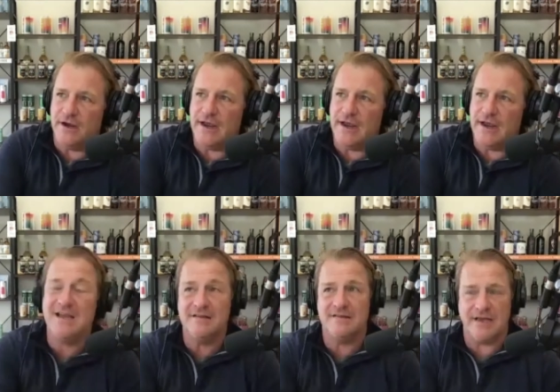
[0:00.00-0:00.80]
And
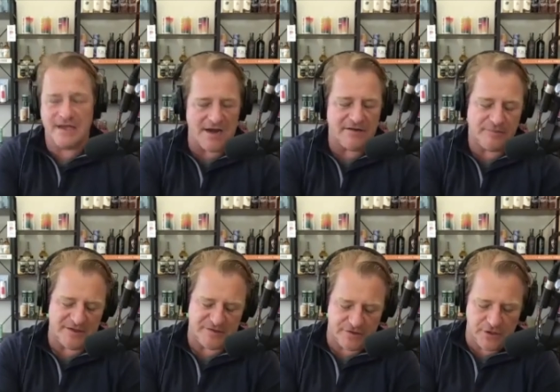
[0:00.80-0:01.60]
because it kind of
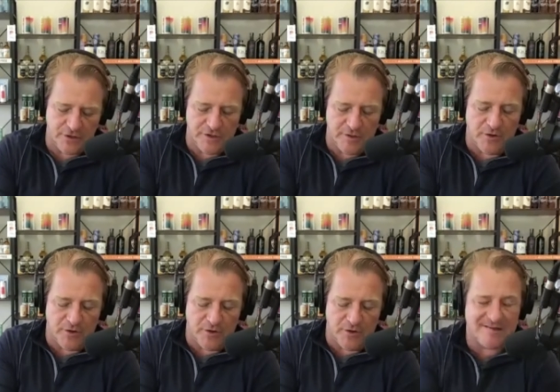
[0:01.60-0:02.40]
speaks to the earlier point,
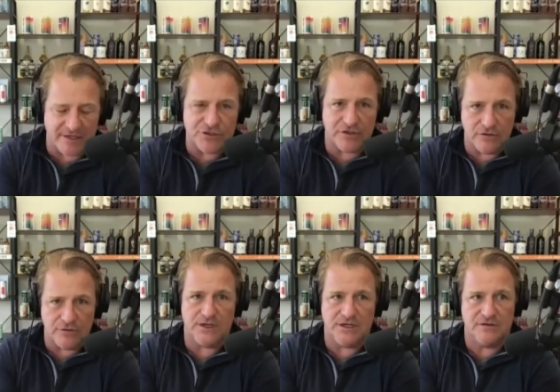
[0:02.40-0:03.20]
it's such a
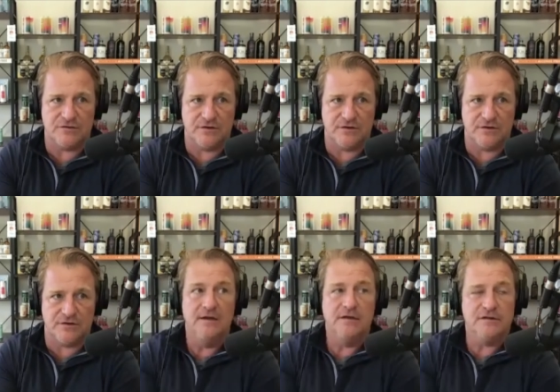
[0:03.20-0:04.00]
new industry.
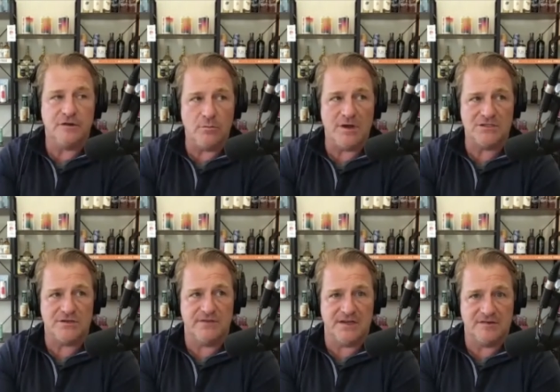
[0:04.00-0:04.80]
So much
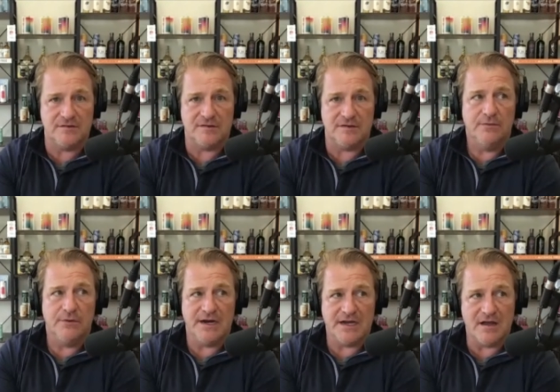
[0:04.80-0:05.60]
of this,
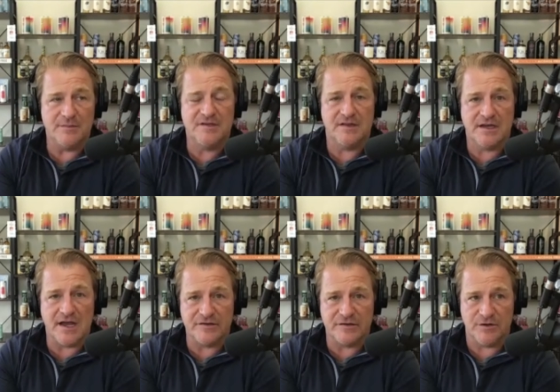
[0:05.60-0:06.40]
when it comes to the
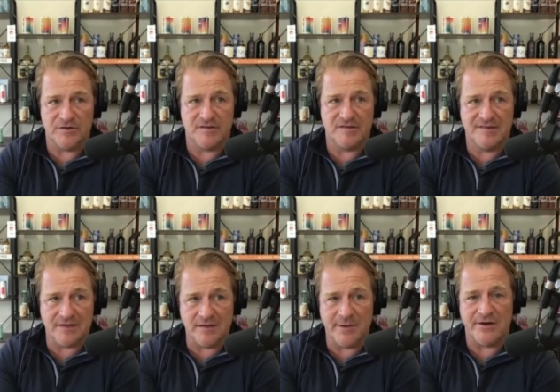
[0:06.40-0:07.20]
customers, is
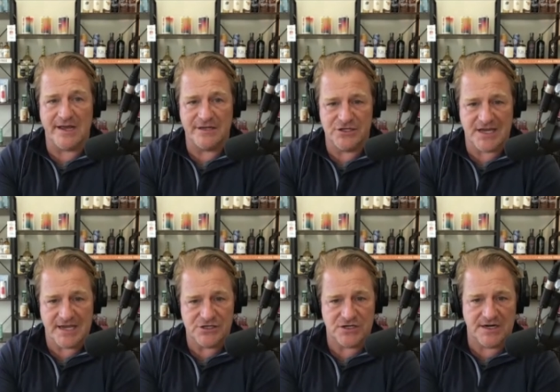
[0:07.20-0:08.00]
still about
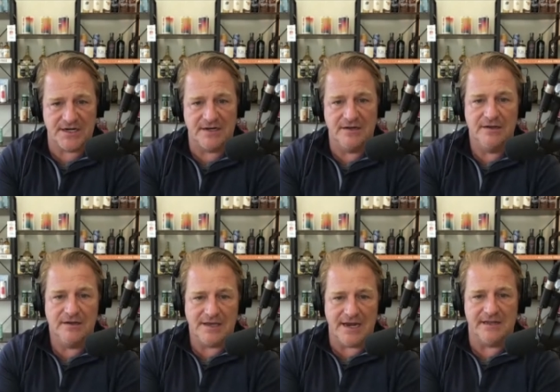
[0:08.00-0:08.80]
education and
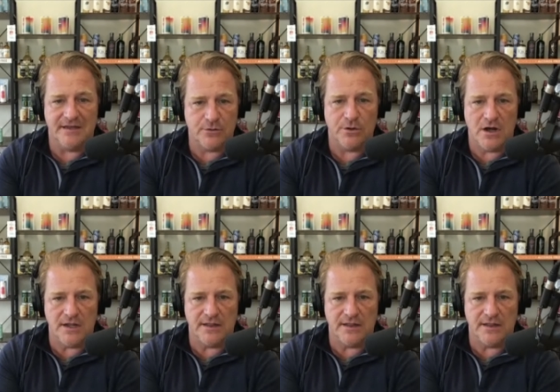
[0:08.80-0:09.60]
getting liquid
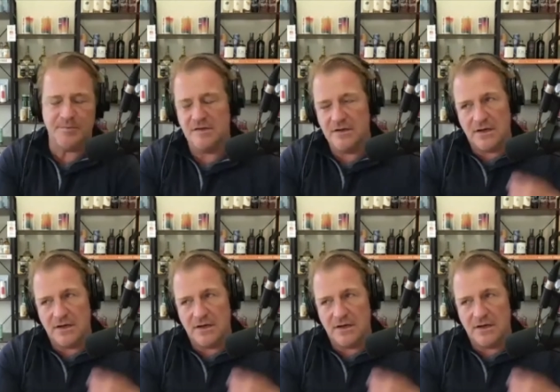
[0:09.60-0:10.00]
on lips.